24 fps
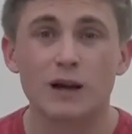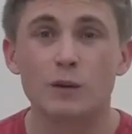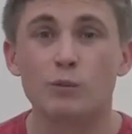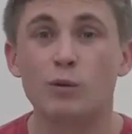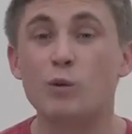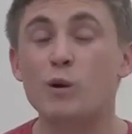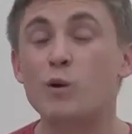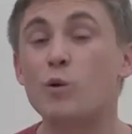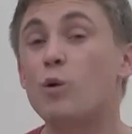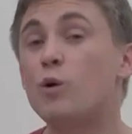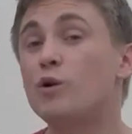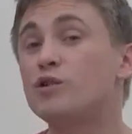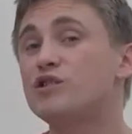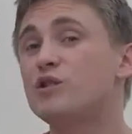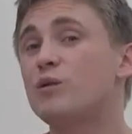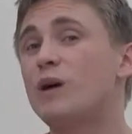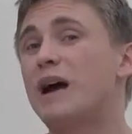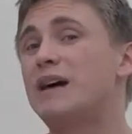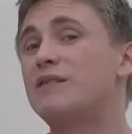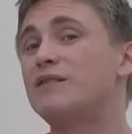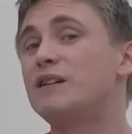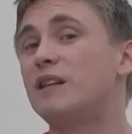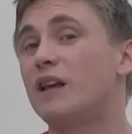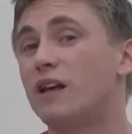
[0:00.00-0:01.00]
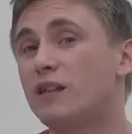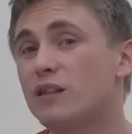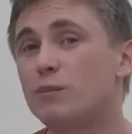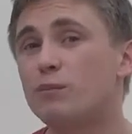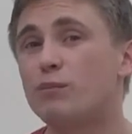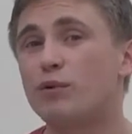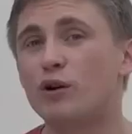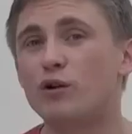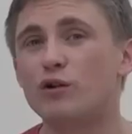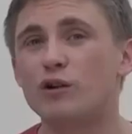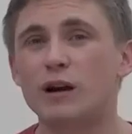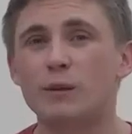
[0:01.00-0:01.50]
but we also have another
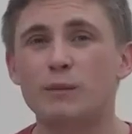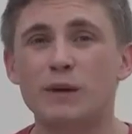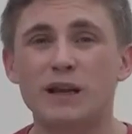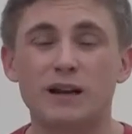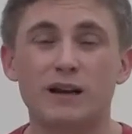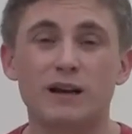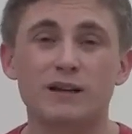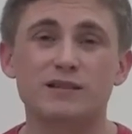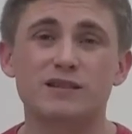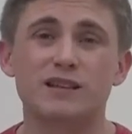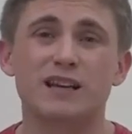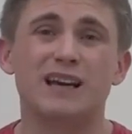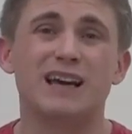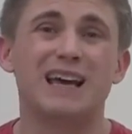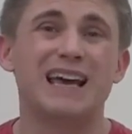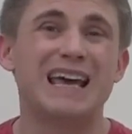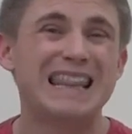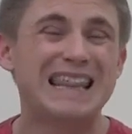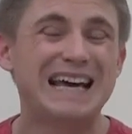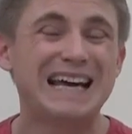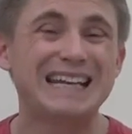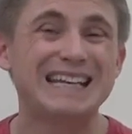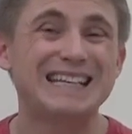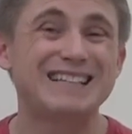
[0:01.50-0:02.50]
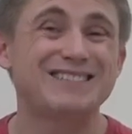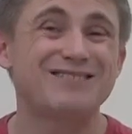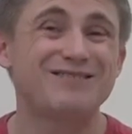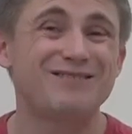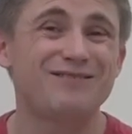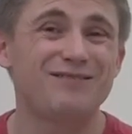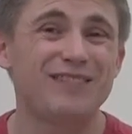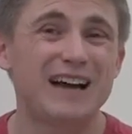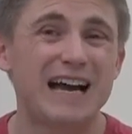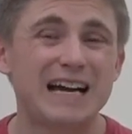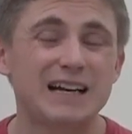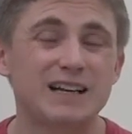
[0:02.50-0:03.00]
program in us that is in
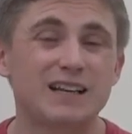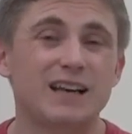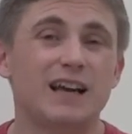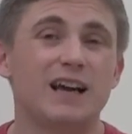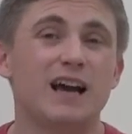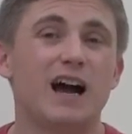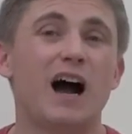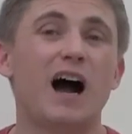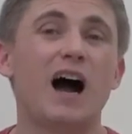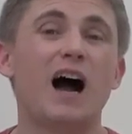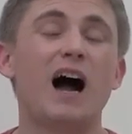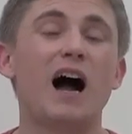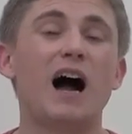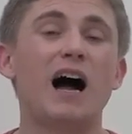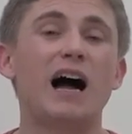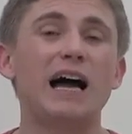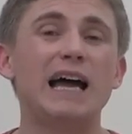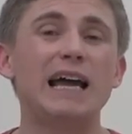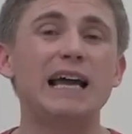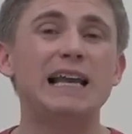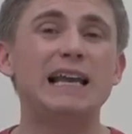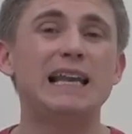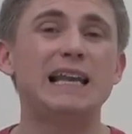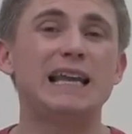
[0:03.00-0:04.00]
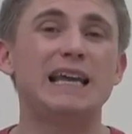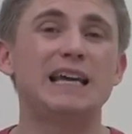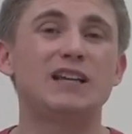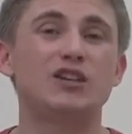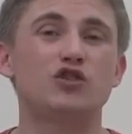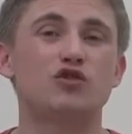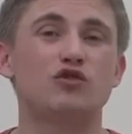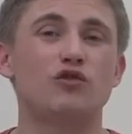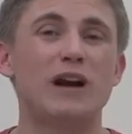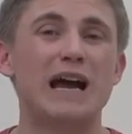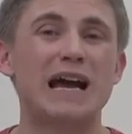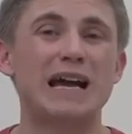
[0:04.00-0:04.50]
fact highly
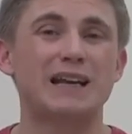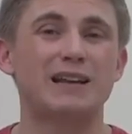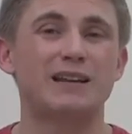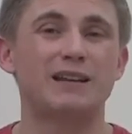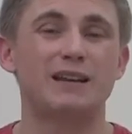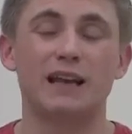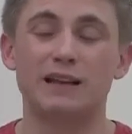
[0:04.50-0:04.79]
attract.